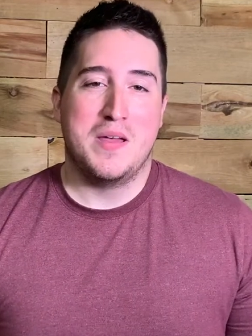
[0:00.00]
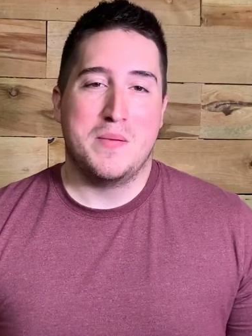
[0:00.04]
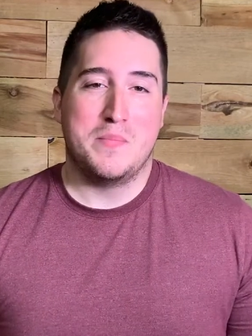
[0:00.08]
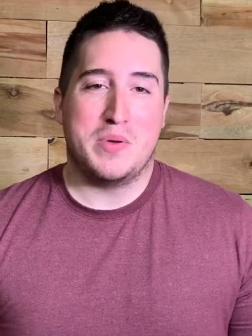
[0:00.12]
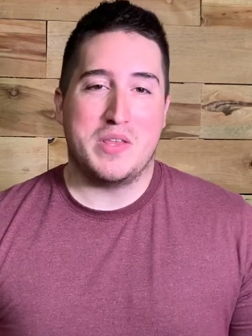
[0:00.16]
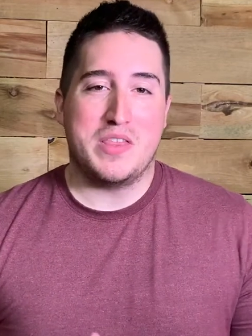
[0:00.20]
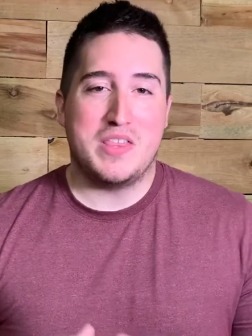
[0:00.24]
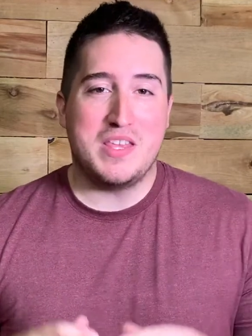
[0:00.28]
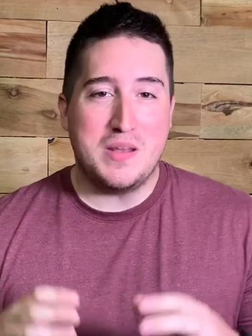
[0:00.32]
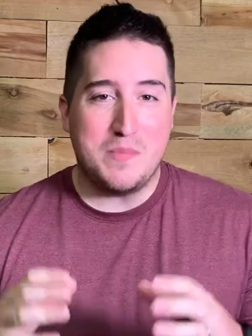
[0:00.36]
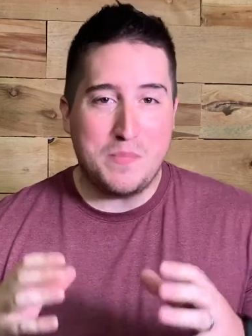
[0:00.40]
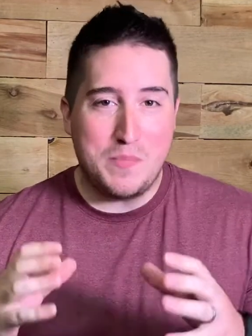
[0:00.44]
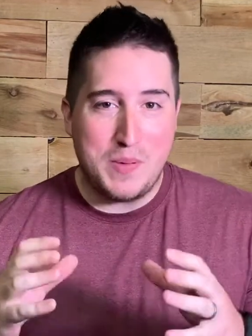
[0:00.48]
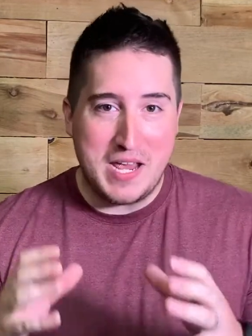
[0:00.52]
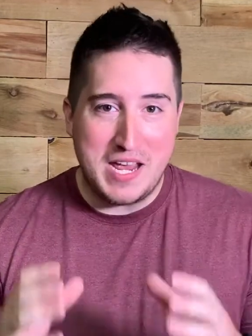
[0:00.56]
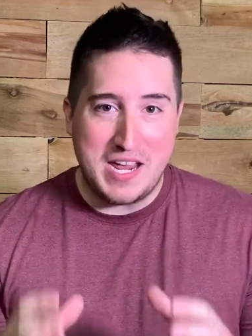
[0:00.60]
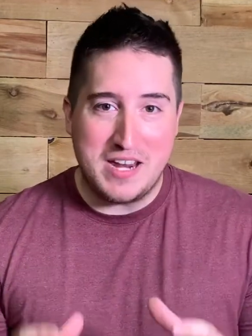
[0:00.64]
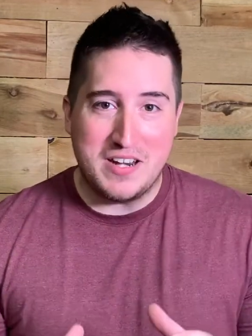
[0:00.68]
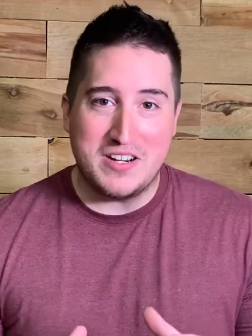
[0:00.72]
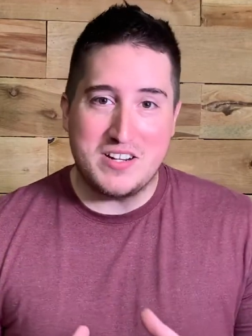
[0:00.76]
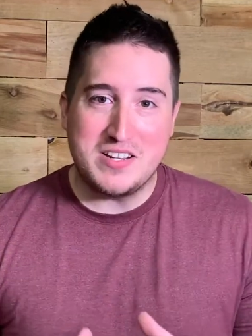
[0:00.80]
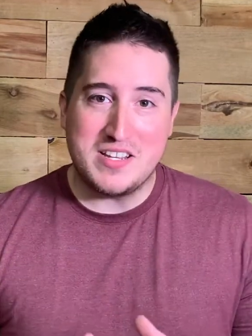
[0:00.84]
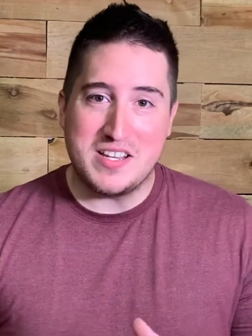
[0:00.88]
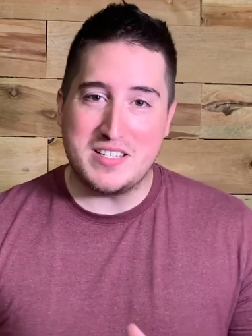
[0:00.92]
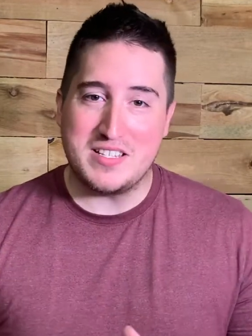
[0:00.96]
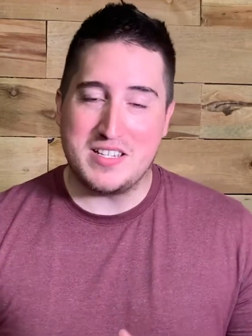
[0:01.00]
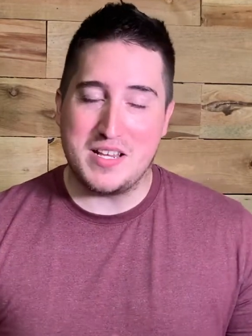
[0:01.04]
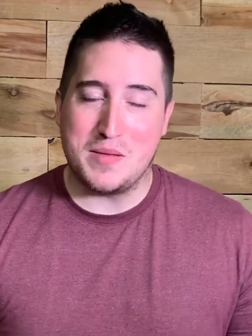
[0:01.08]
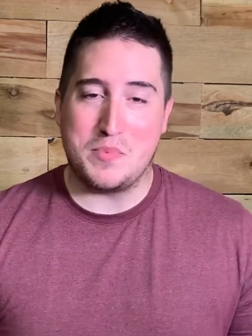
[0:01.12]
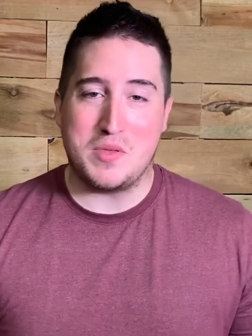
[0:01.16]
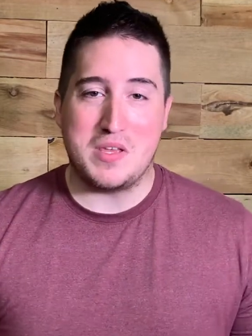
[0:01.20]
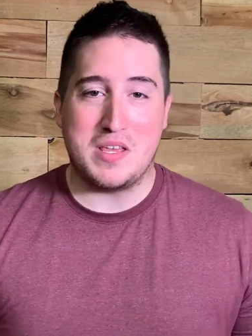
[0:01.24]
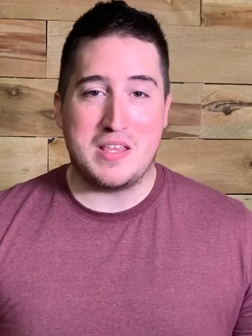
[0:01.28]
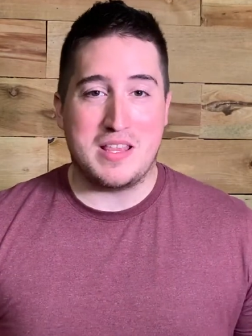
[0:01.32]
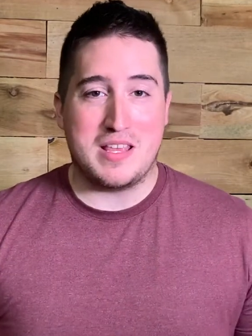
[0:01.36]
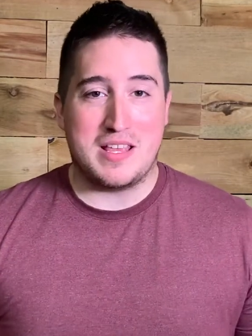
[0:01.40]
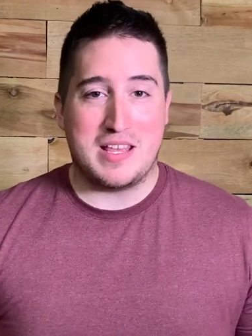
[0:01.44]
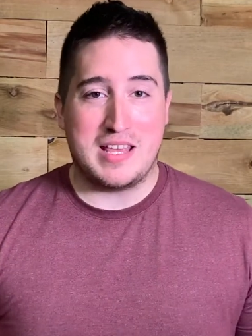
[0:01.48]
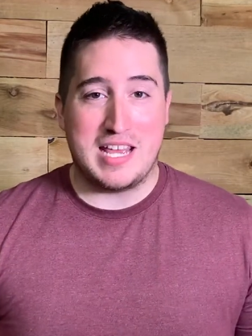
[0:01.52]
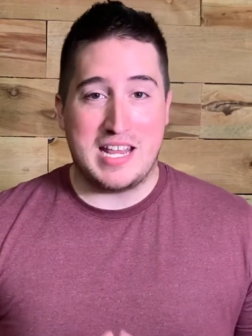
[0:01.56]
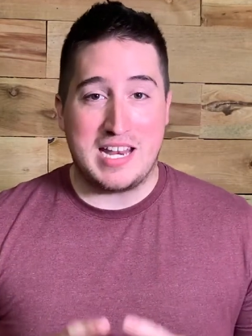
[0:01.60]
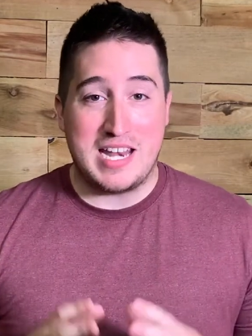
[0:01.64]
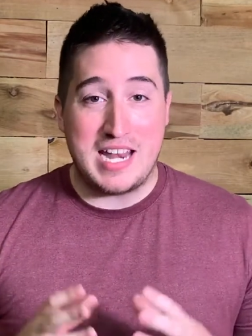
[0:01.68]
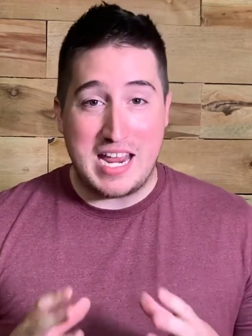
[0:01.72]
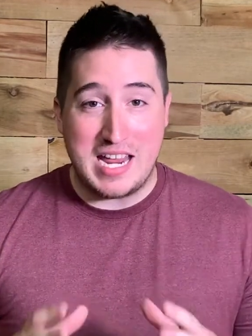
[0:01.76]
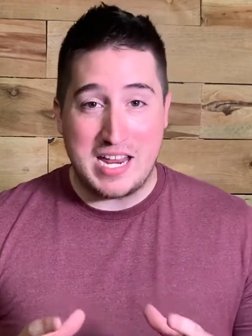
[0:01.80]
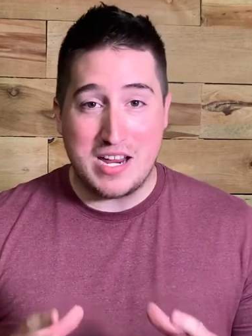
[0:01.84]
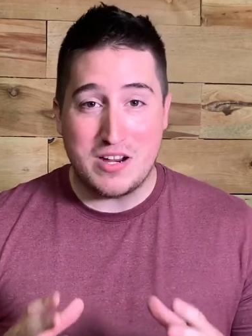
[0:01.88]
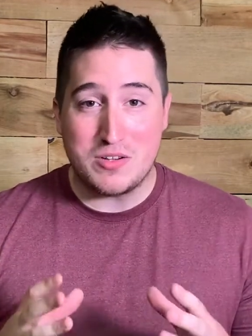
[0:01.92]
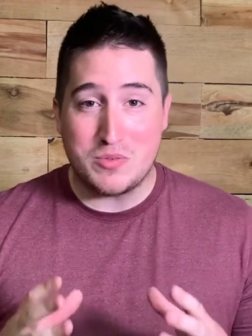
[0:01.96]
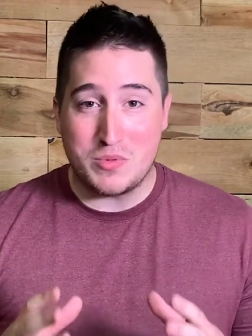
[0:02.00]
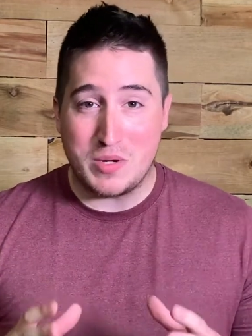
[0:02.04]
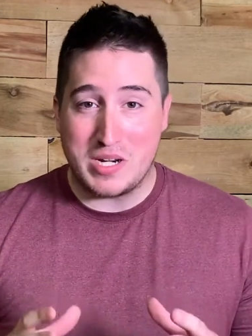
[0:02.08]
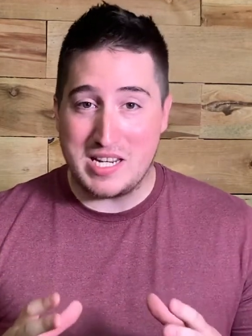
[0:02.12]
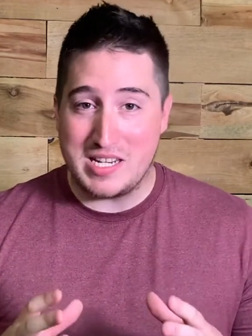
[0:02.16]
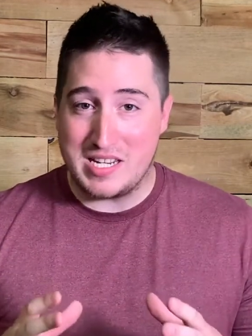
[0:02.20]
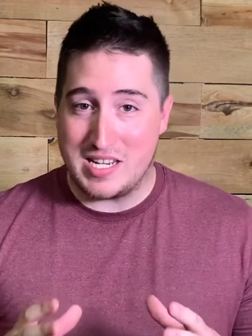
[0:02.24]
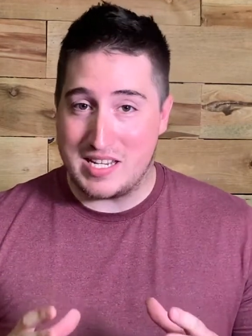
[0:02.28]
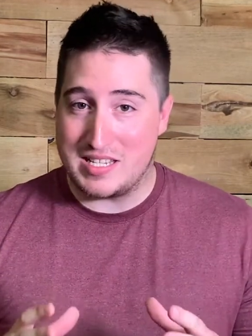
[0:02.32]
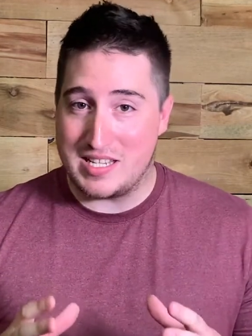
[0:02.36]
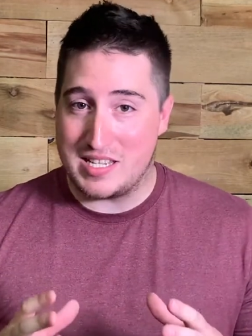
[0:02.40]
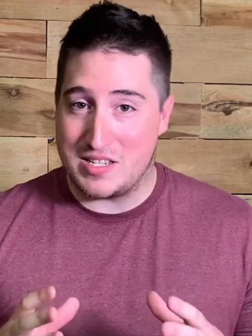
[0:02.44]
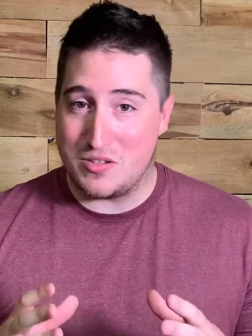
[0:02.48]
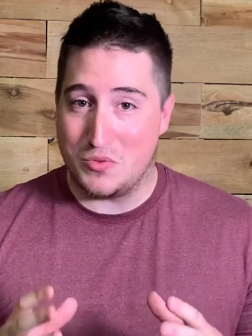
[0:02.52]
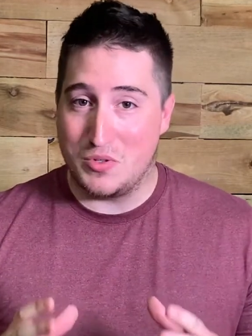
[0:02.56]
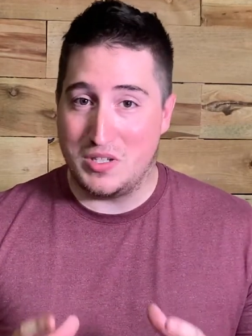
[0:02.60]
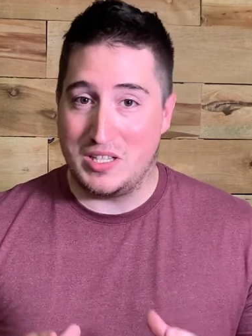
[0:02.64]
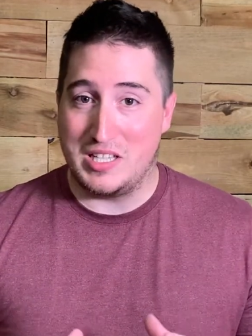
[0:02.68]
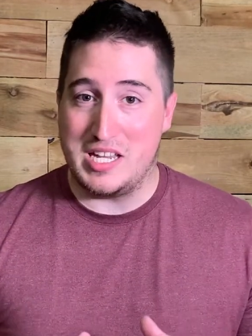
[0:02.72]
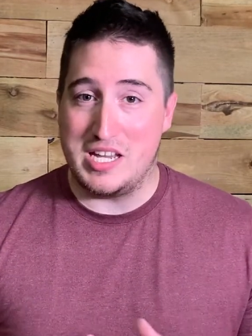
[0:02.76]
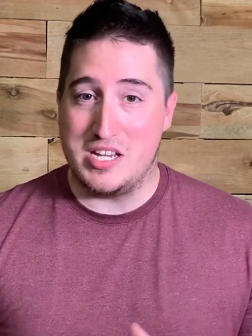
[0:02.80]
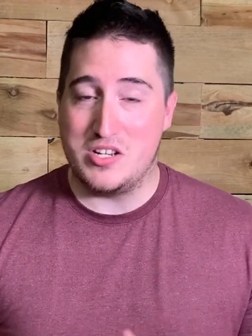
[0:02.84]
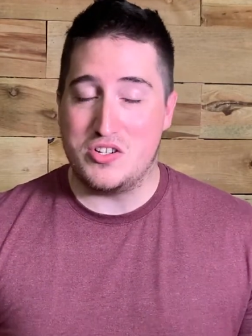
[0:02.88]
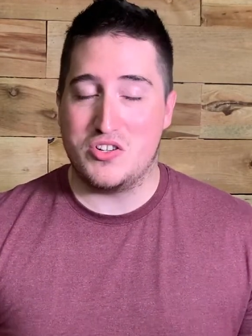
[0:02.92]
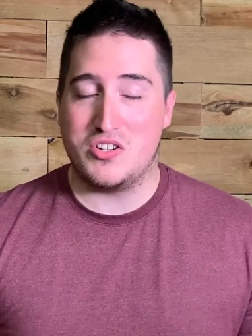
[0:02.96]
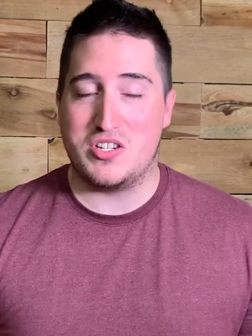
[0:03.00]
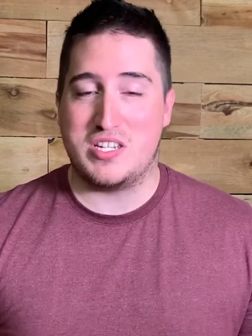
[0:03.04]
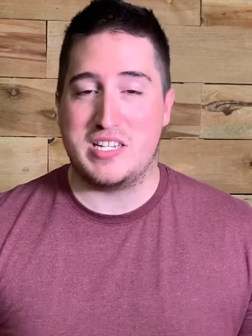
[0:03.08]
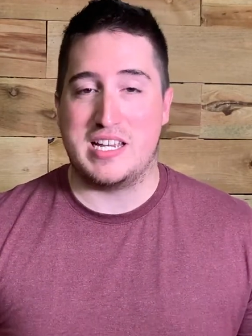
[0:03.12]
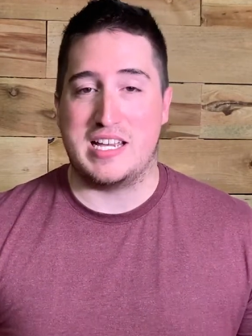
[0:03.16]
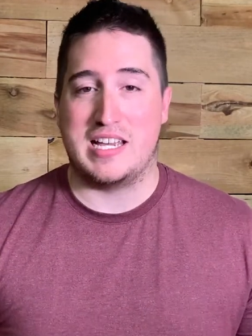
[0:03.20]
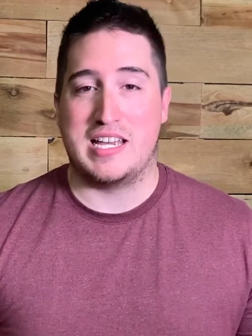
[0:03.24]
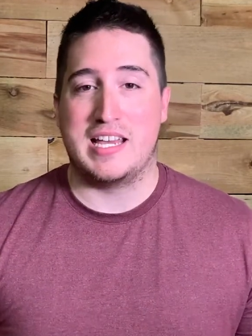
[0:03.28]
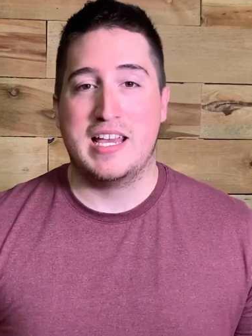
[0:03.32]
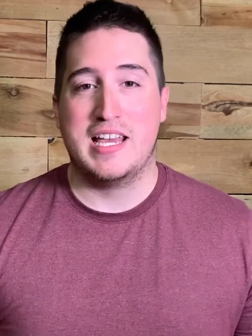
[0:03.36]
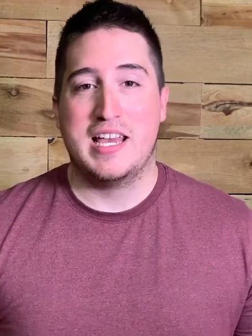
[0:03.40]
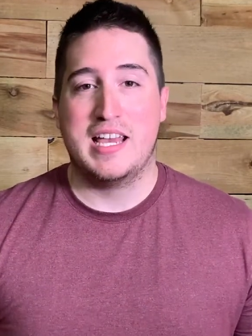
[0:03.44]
But then Peter does something, and here's what he does that's really interesting,